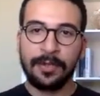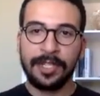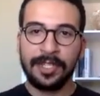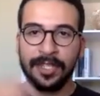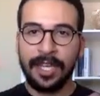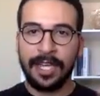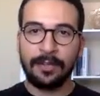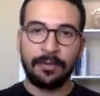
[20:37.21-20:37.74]
we
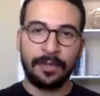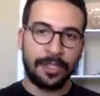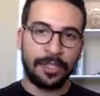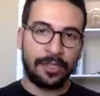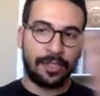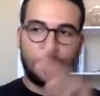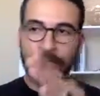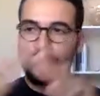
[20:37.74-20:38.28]
decide
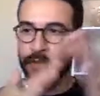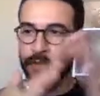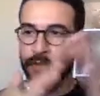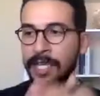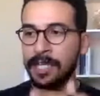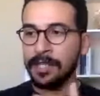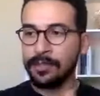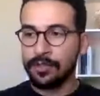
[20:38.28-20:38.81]
which
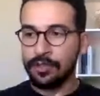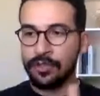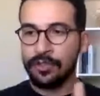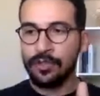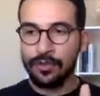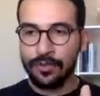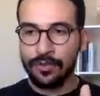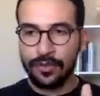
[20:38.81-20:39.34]
way to
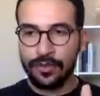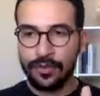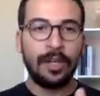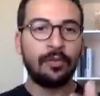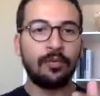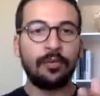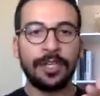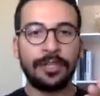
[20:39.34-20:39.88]
choose,
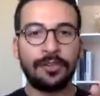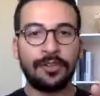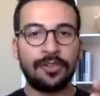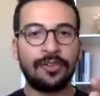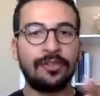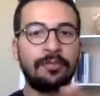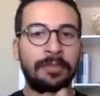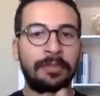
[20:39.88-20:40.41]

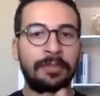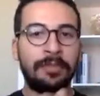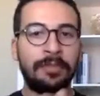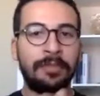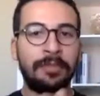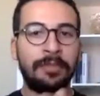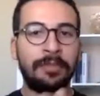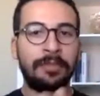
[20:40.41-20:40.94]
which plan
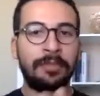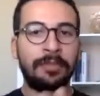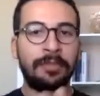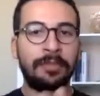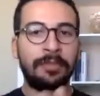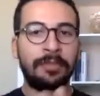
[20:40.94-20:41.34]
to choose.